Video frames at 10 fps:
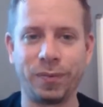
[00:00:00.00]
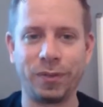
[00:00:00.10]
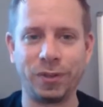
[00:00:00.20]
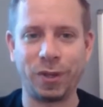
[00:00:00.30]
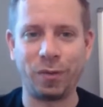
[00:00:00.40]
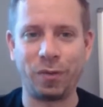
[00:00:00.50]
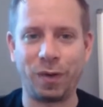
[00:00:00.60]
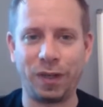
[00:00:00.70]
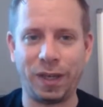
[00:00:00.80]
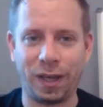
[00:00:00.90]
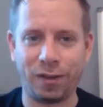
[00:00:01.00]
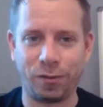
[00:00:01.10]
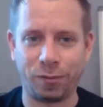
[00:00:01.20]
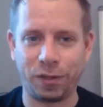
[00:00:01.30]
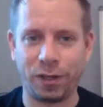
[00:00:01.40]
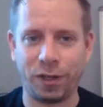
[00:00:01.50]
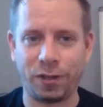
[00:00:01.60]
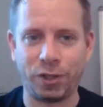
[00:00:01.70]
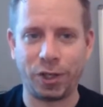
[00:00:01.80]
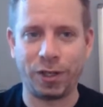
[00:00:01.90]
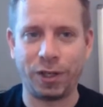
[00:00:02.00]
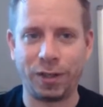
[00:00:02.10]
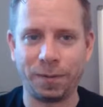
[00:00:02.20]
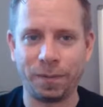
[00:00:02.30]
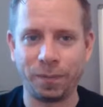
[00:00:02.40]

And don't forget the return journey.